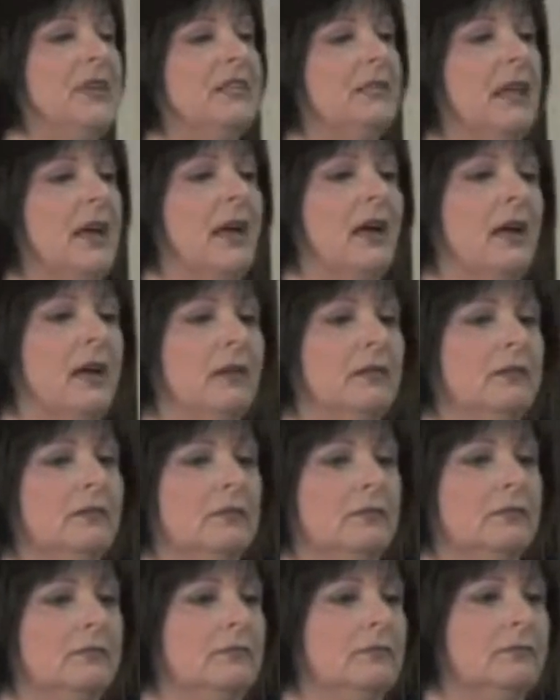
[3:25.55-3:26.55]
sad
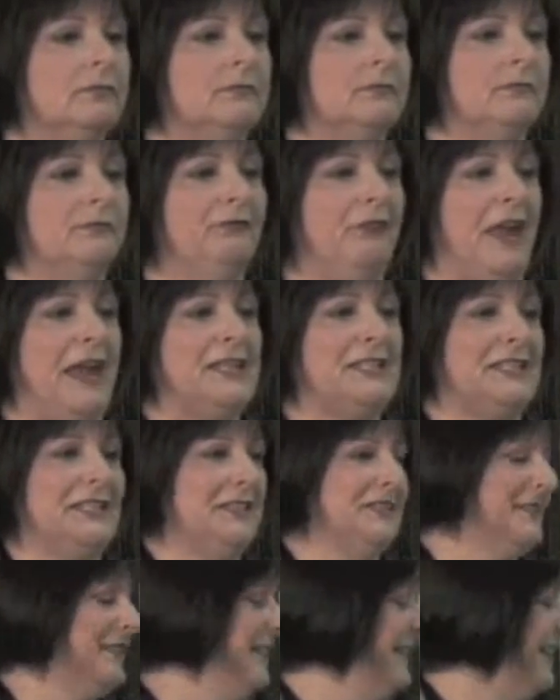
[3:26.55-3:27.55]

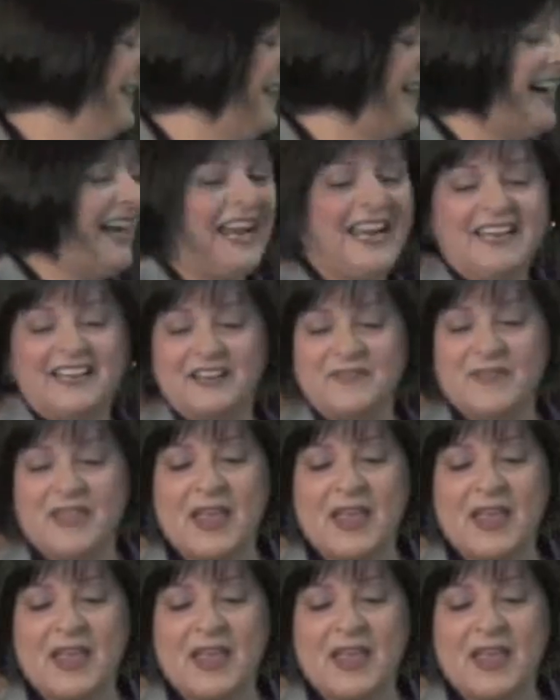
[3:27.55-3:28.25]
faces, all right?